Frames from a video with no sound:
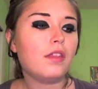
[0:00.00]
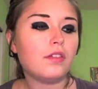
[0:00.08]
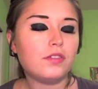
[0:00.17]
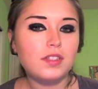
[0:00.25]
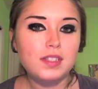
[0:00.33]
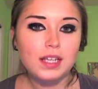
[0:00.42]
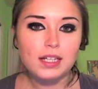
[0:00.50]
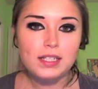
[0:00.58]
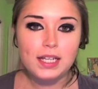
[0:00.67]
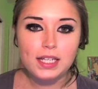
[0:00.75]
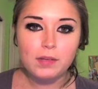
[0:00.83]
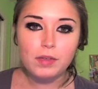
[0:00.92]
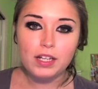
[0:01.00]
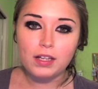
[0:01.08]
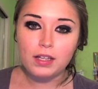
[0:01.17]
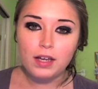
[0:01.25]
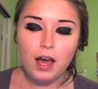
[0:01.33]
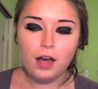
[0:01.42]
There's just like a teeny
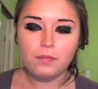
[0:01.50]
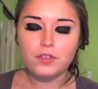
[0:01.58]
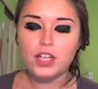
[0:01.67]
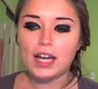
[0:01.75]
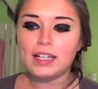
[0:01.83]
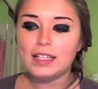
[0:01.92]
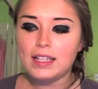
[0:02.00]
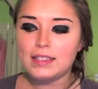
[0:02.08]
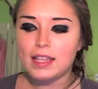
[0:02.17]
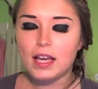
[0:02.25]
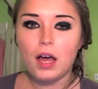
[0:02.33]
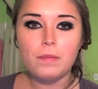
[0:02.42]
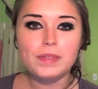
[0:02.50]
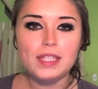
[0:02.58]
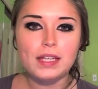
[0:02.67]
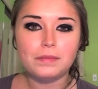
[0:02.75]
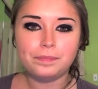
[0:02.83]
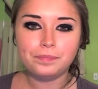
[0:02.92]
bit of shininess that comes
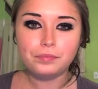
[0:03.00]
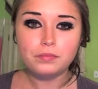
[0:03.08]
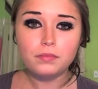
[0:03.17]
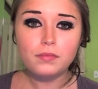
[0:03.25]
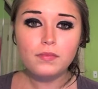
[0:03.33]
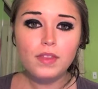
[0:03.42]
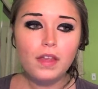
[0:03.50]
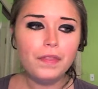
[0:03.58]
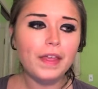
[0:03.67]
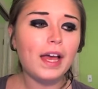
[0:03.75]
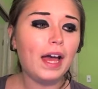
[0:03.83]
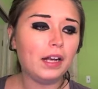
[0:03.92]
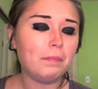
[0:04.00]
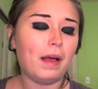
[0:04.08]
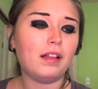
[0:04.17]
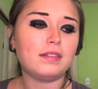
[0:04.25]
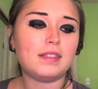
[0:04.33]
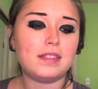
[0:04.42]
in that kind of
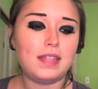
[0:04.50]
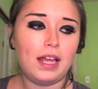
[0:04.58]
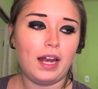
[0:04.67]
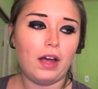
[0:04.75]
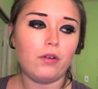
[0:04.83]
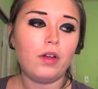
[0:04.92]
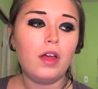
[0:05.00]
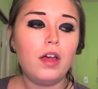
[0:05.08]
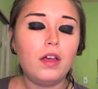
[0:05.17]
balances that out.